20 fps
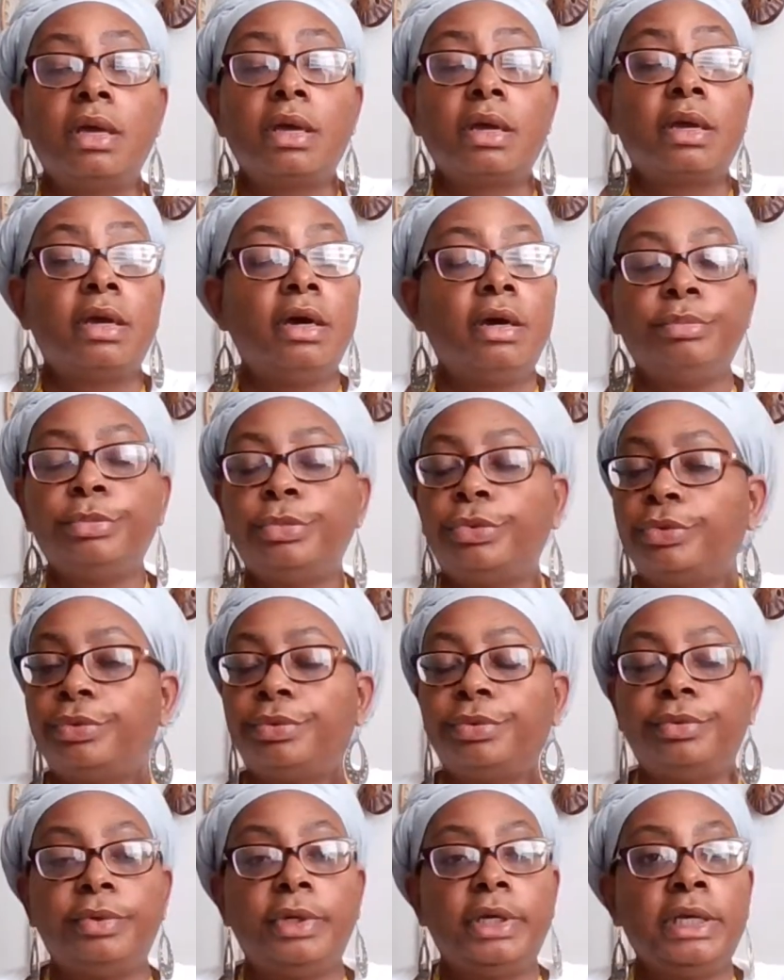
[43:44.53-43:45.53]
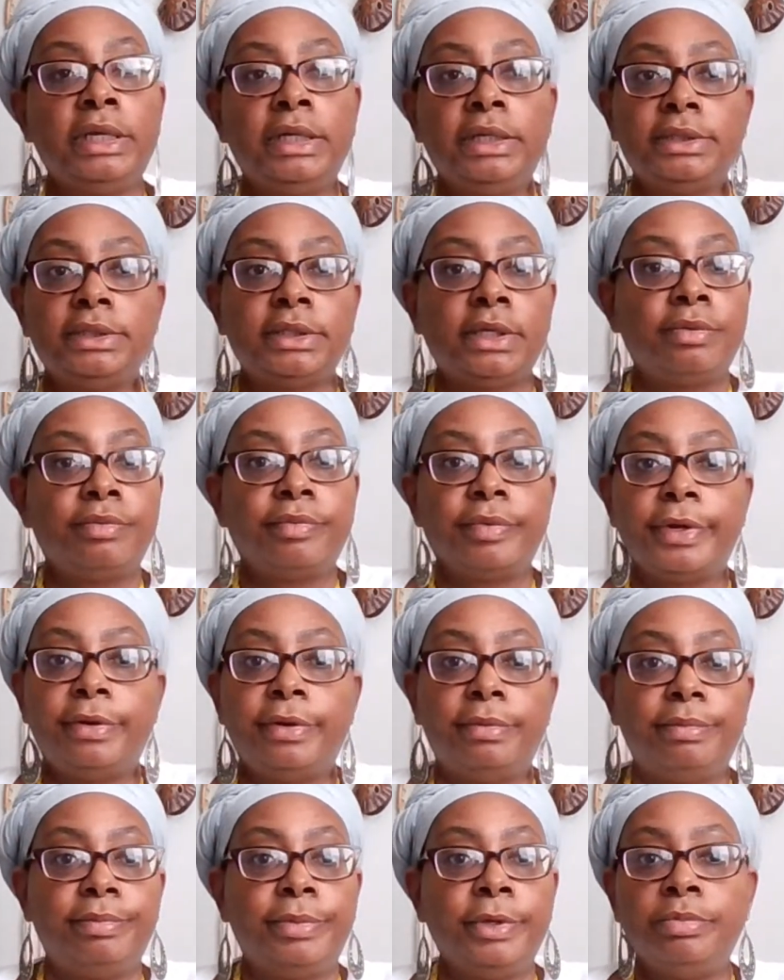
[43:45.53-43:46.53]
come through. It is
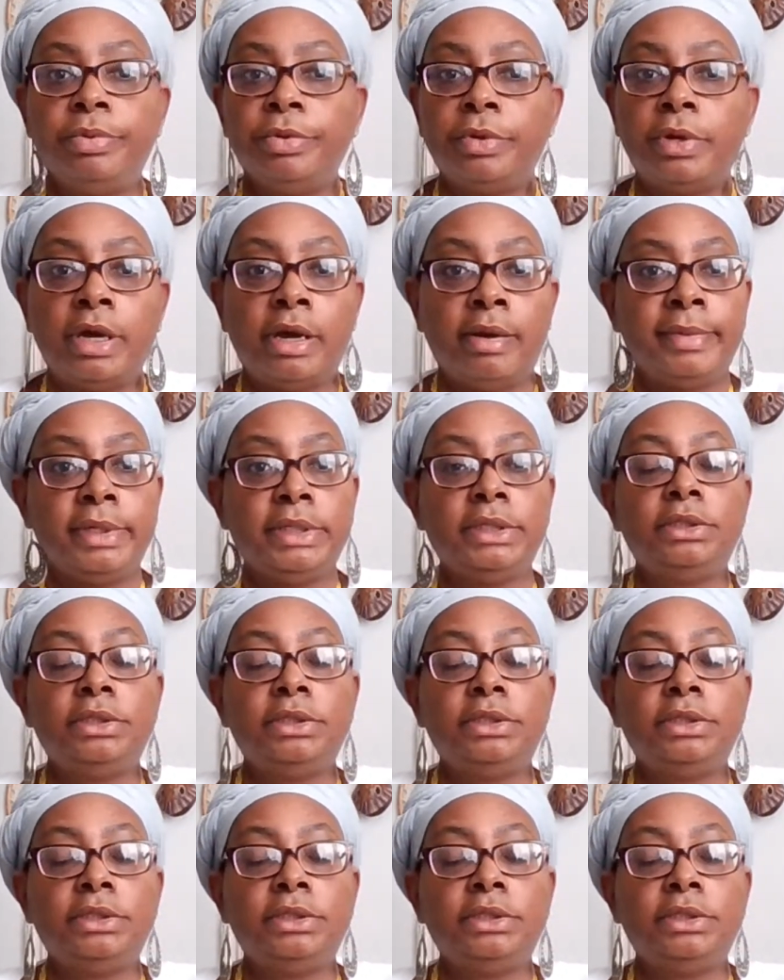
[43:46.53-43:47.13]
unreal. People coming